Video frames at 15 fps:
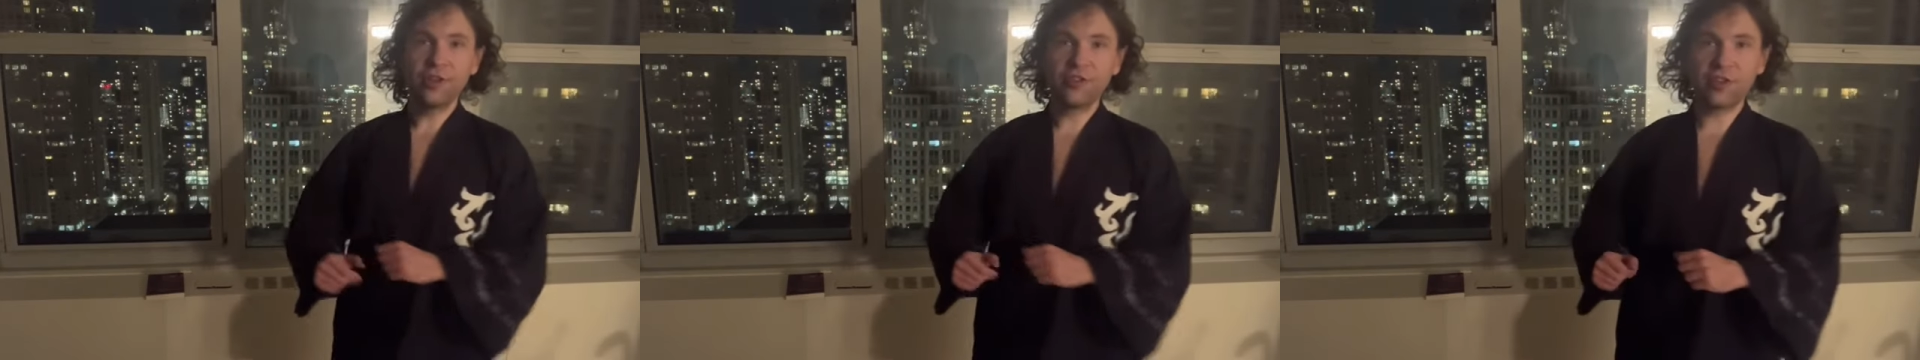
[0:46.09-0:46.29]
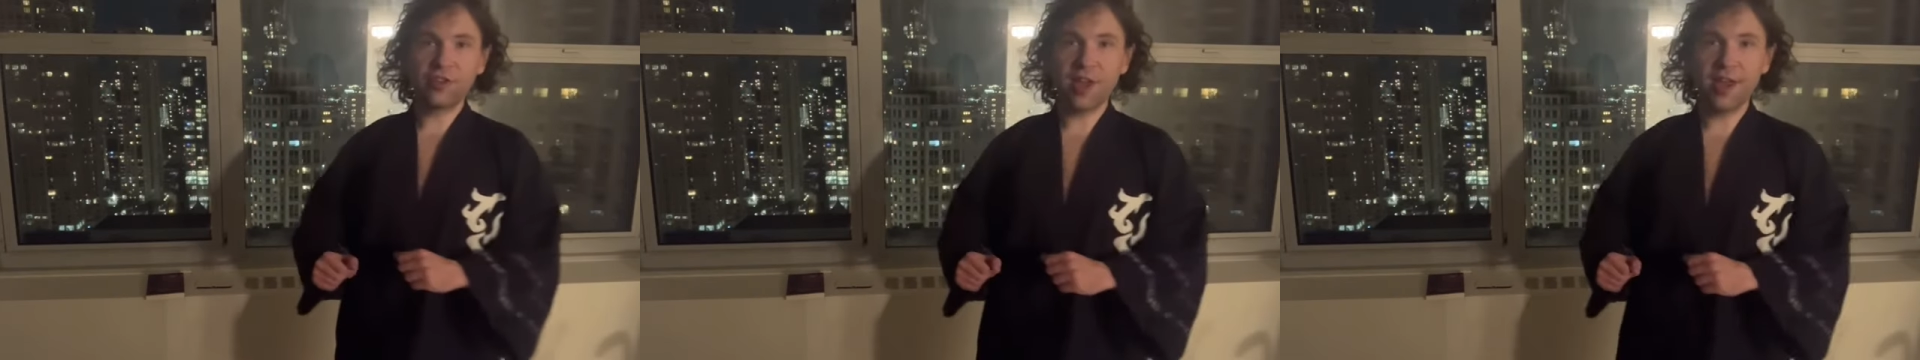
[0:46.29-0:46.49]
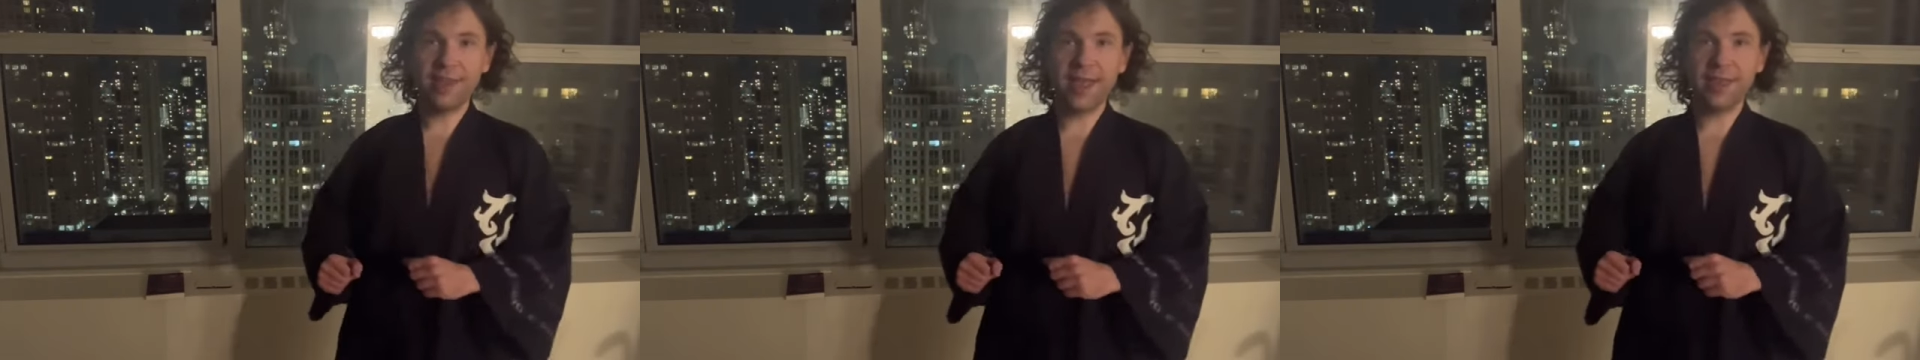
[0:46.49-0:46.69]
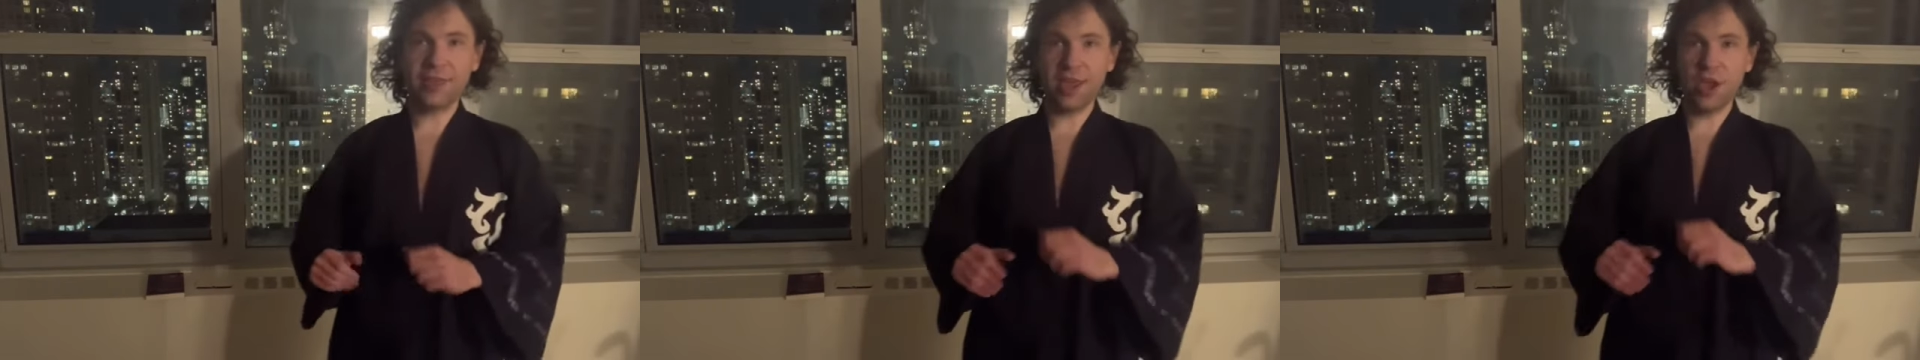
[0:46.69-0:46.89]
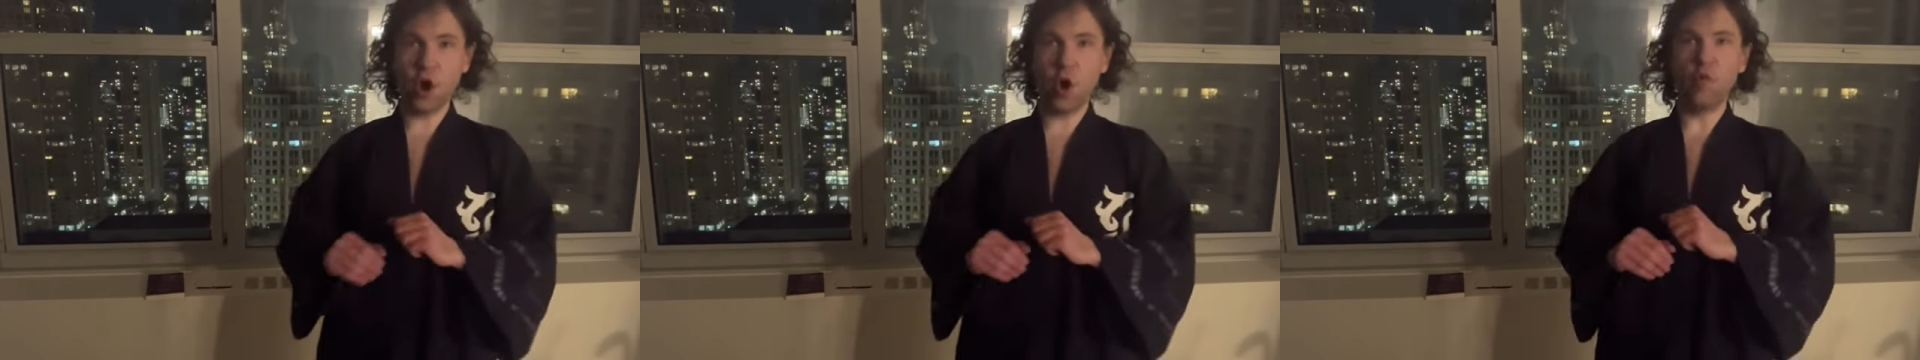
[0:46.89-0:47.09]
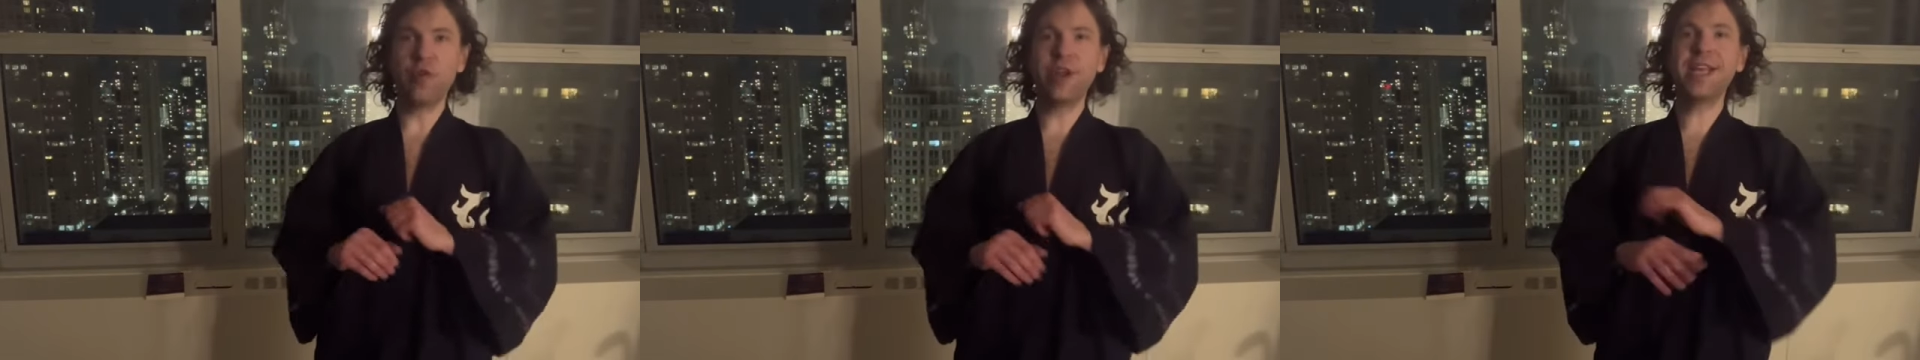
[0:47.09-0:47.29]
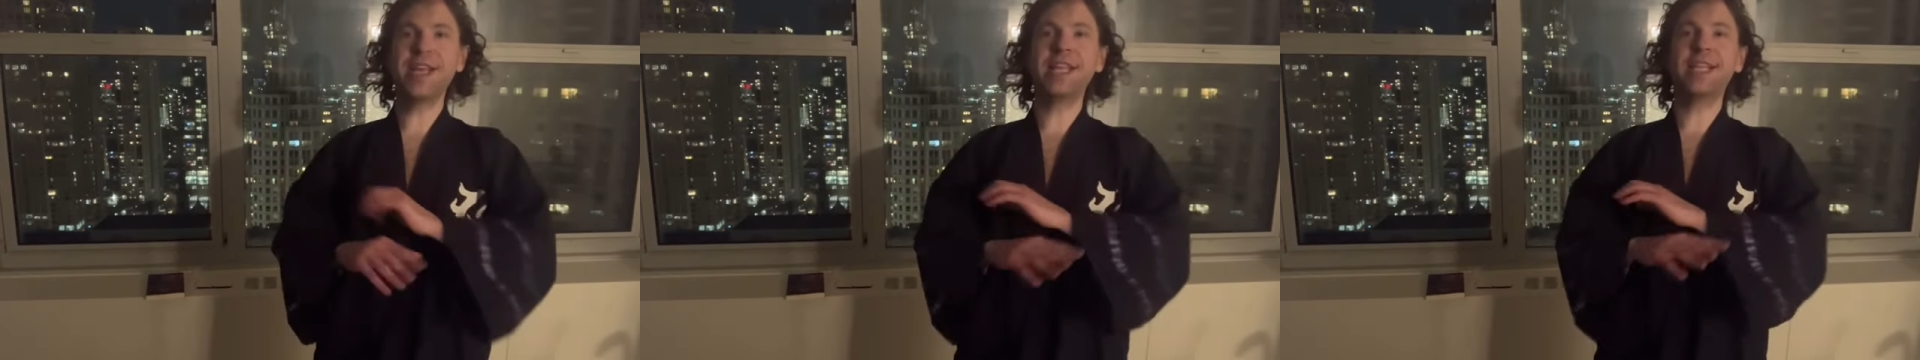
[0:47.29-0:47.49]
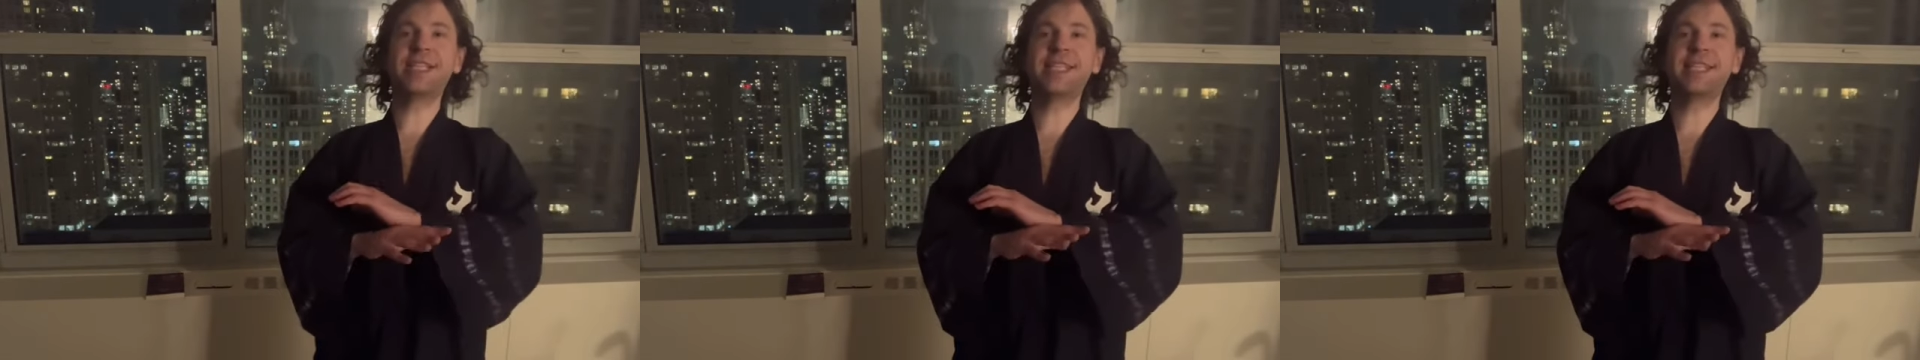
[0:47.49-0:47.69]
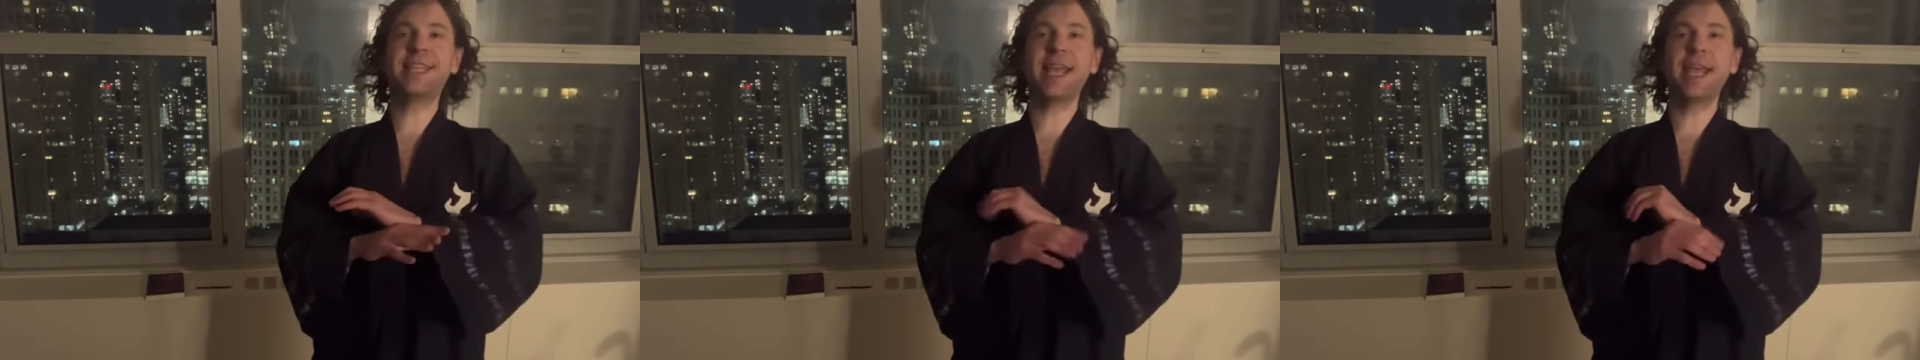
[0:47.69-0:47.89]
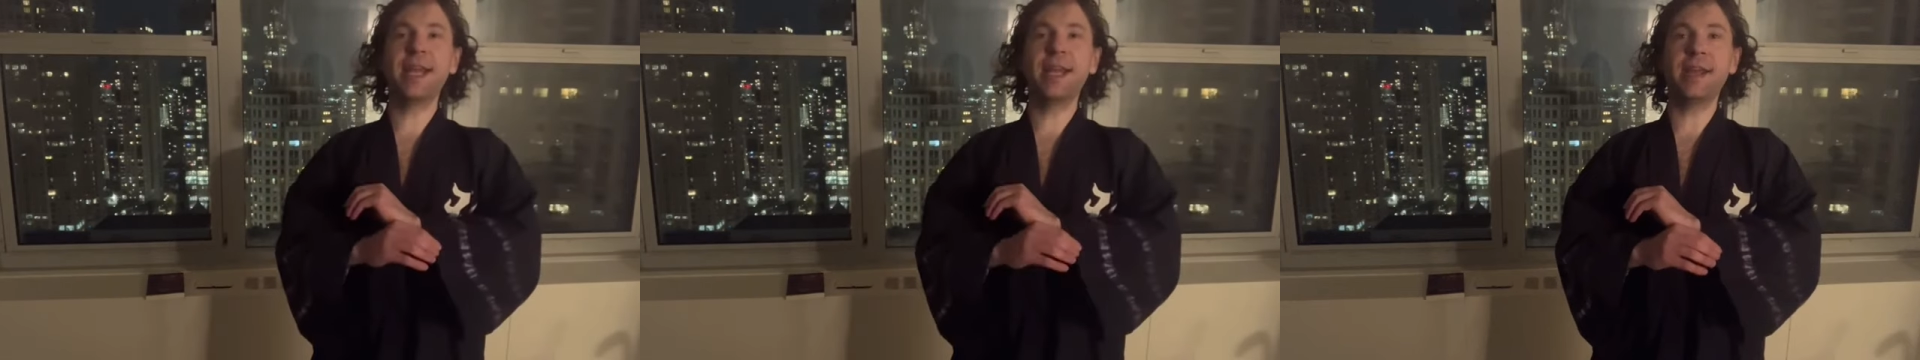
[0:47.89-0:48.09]
saying that they are
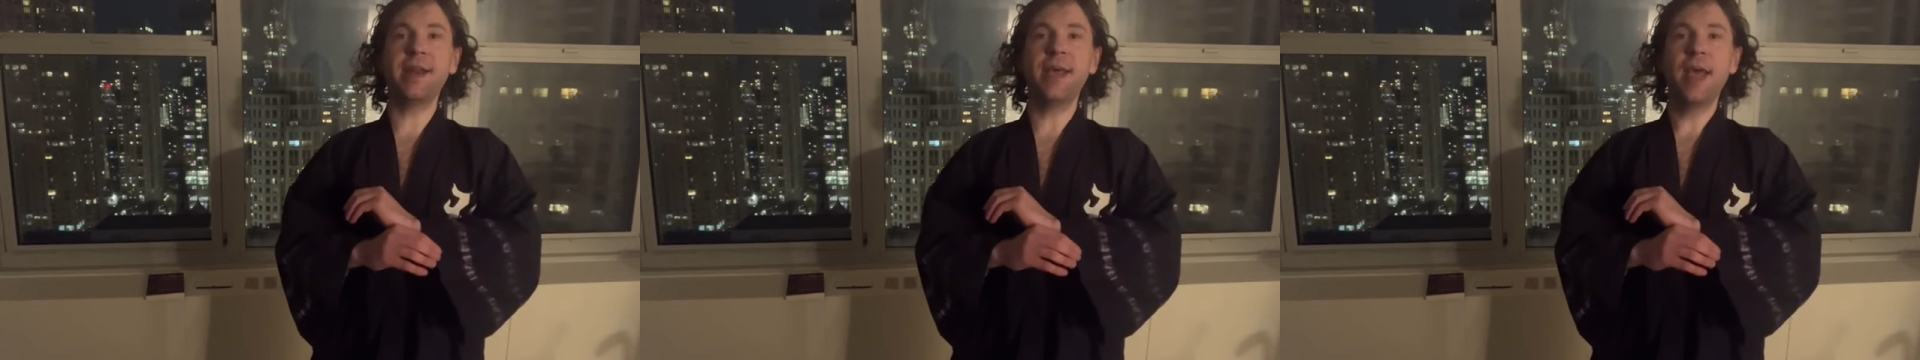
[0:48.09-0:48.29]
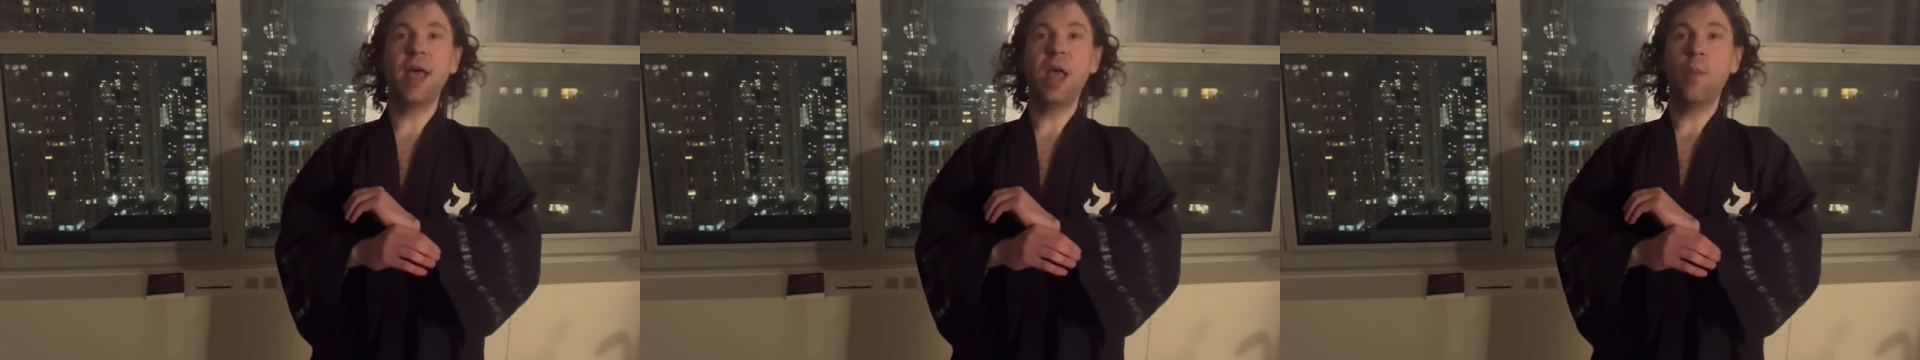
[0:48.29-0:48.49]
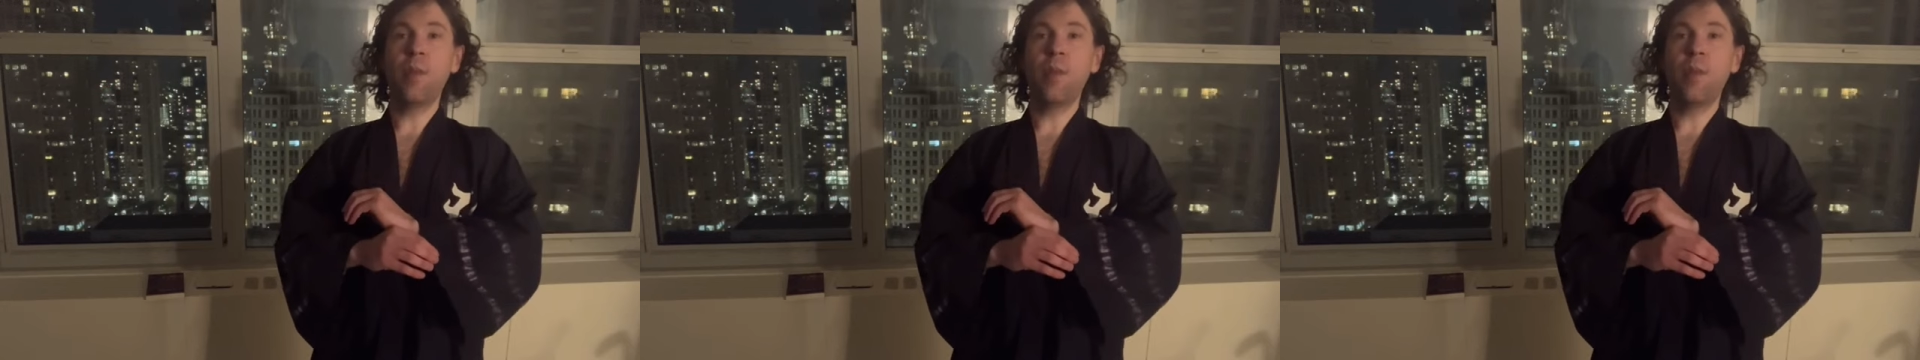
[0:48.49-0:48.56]
reinstating